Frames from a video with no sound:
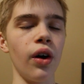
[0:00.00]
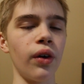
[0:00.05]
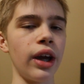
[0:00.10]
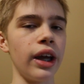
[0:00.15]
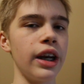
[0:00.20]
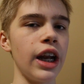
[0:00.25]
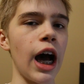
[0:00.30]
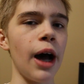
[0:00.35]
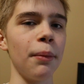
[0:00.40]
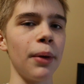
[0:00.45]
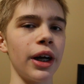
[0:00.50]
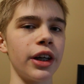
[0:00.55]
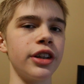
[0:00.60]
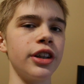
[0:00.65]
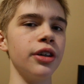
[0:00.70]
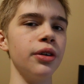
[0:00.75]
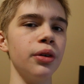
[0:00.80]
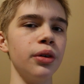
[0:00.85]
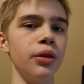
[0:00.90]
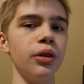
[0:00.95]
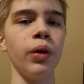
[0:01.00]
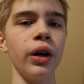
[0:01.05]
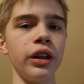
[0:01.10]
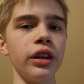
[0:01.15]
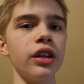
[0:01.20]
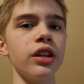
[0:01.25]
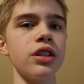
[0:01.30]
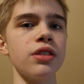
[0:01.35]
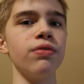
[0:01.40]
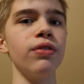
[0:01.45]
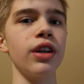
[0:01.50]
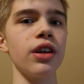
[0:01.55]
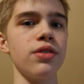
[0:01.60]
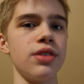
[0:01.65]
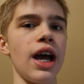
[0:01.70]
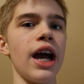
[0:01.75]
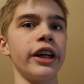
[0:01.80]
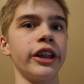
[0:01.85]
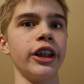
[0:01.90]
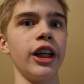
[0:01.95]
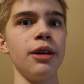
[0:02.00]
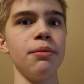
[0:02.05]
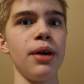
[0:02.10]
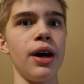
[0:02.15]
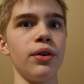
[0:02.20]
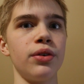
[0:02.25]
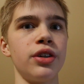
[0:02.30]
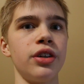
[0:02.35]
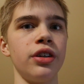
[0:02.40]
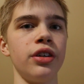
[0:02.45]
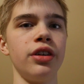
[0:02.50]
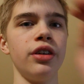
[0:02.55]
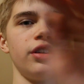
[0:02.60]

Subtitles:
Okay, now back to what this video is actually about.